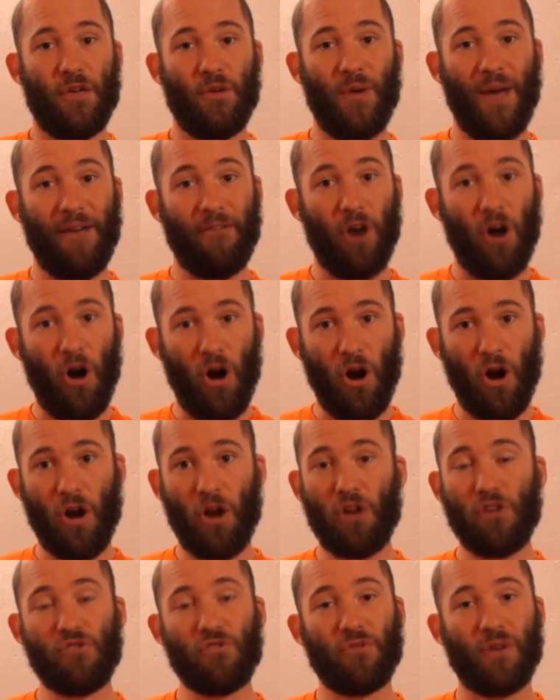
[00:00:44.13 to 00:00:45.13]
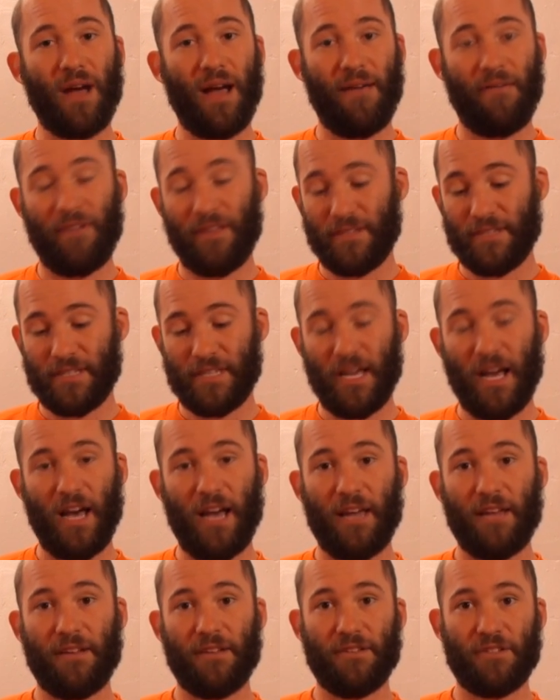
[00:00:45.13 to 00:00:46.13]
You have a hard drive
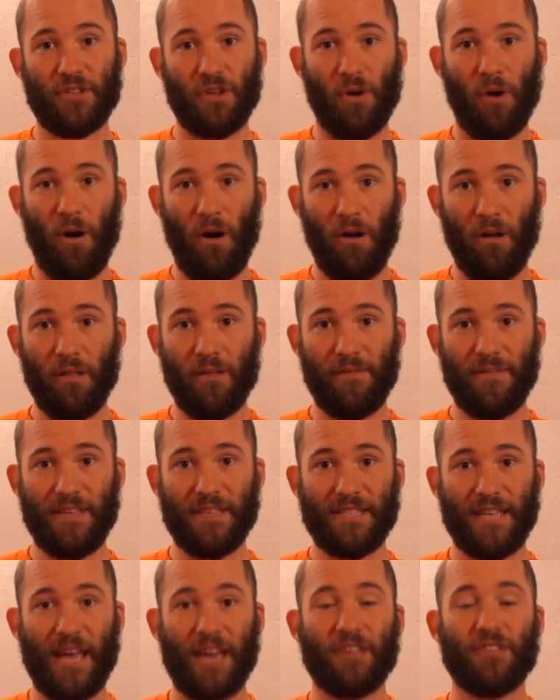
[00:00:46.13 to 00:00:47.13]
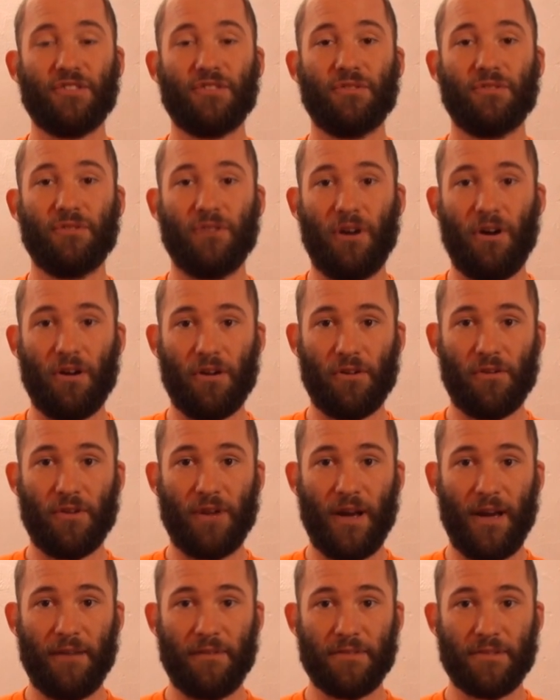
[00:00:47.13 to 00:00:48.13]
inside. So all of these external hard
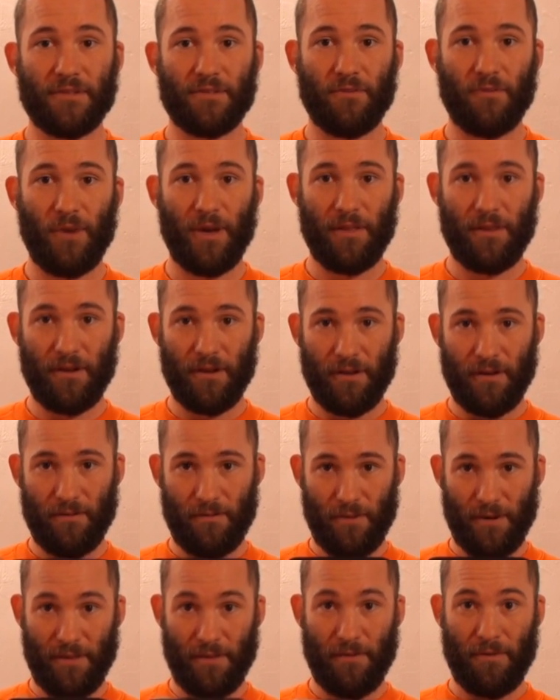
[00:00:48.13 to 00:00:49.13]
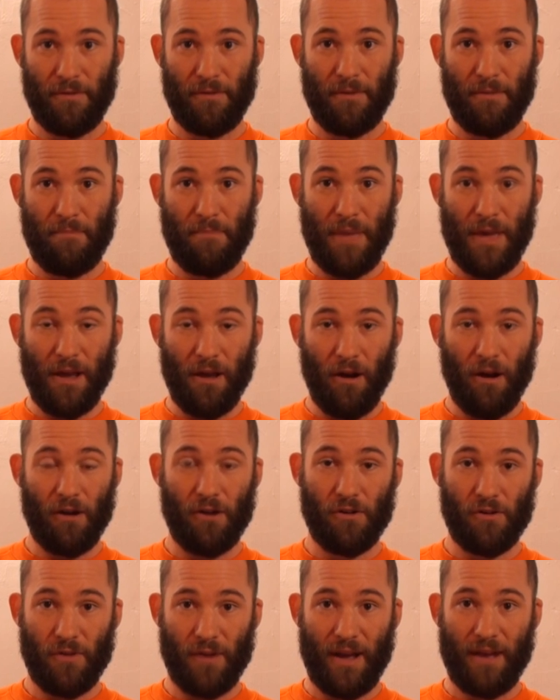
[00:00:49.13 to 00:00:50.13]
drives, whether, whether they're the big
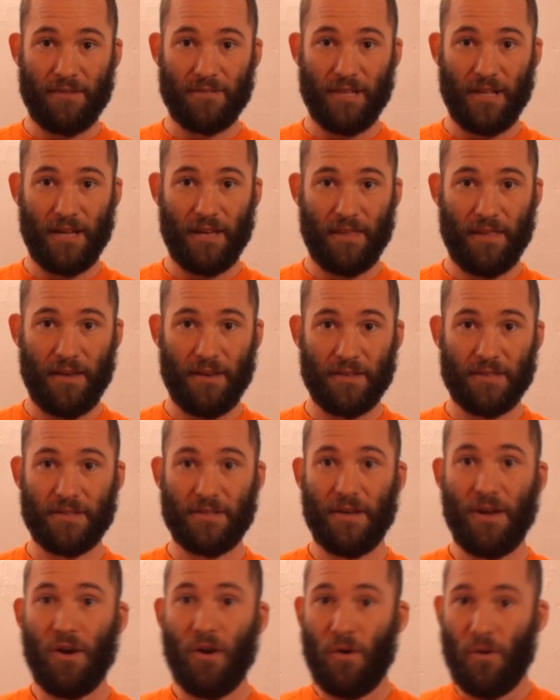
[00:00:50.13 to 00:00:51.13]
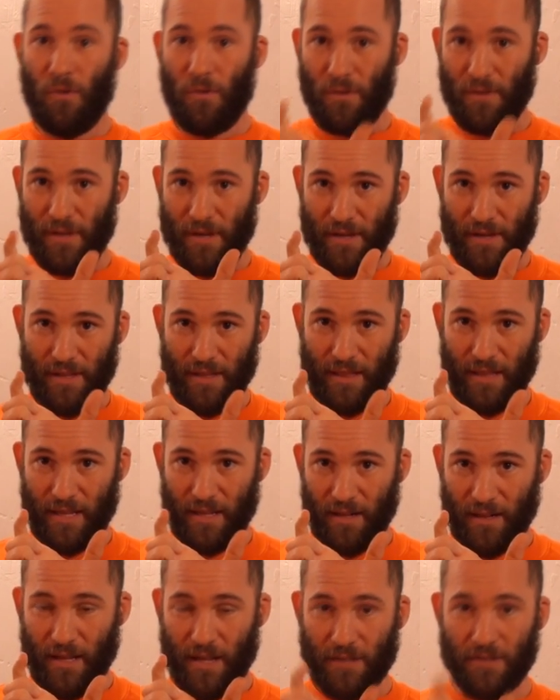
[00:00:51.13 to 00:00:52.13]
hard drives like this or the, the
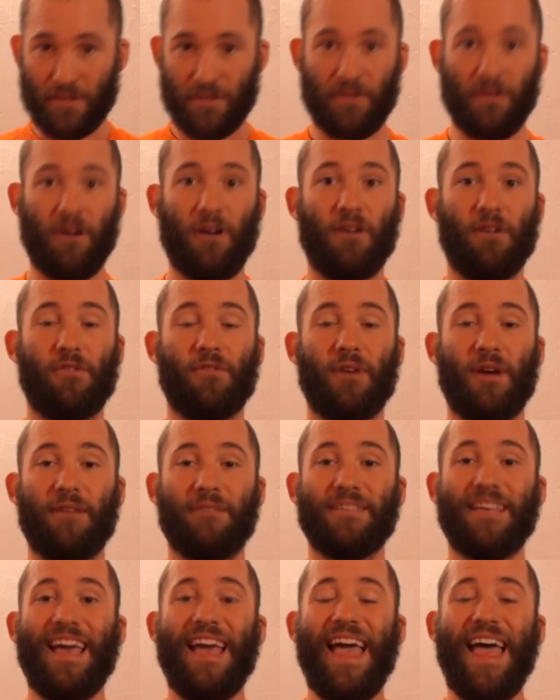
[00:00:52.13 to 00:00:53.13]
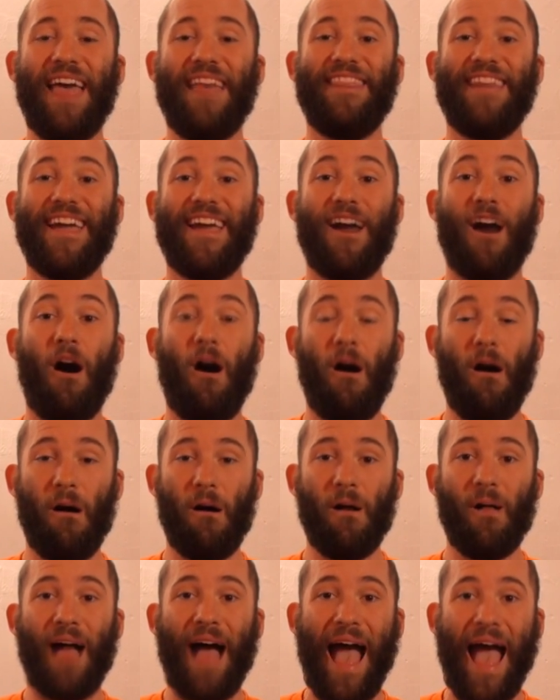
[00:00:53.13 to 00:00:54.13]
little external hard drives, they
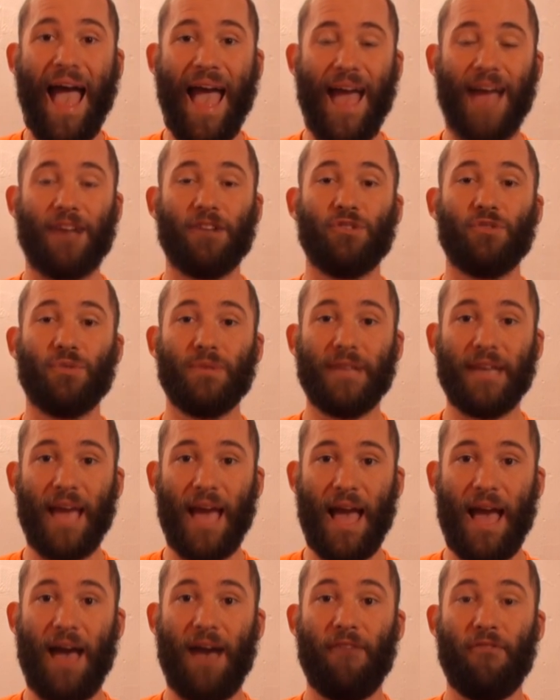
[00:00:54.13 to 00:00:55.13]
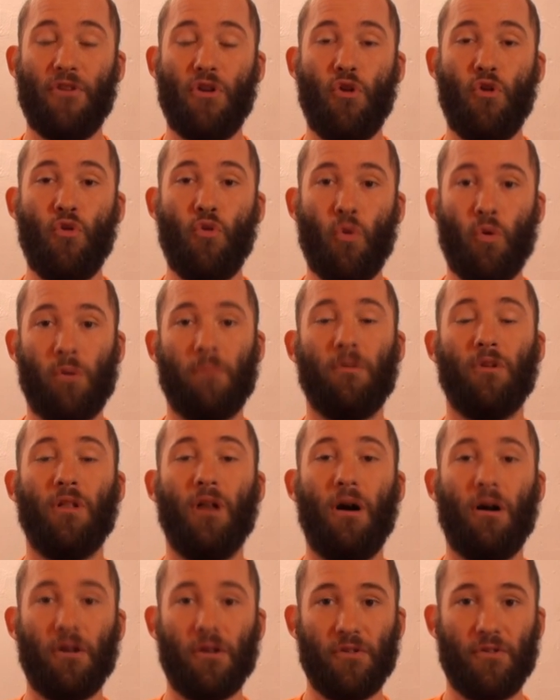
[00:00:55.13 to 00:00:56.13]
all actually have normal
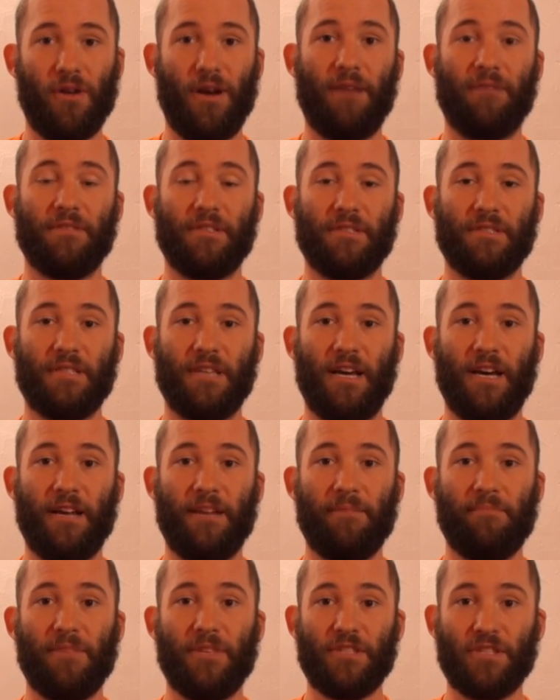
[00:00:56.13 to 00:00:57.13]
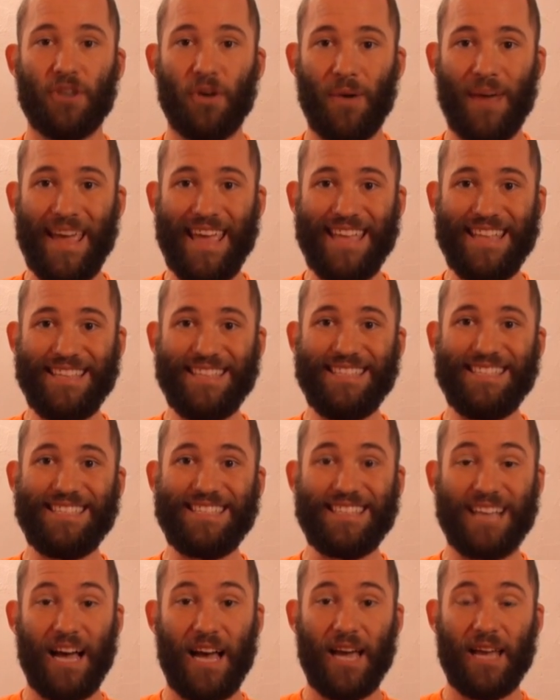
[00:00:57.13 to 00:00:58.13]
hard drives inside. So
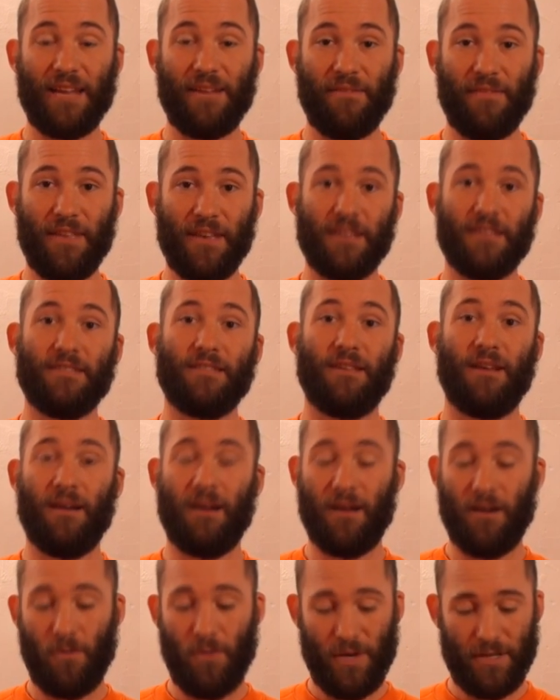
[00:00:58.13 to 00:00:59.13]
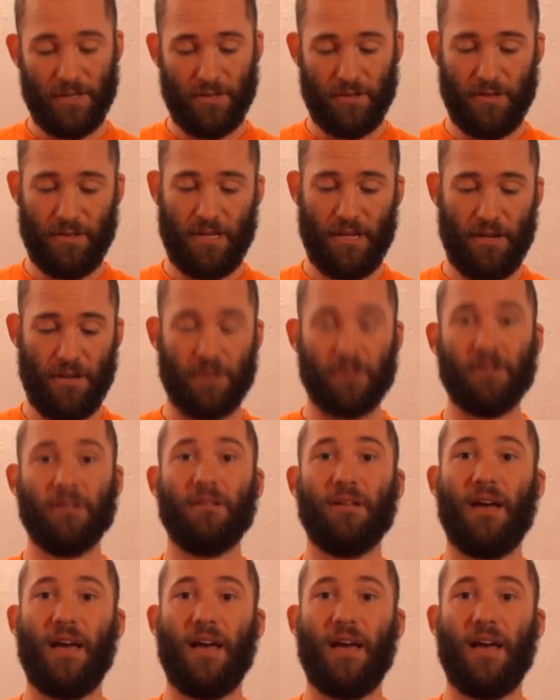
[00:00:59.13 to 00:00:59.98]
inside of this uh, Western Digital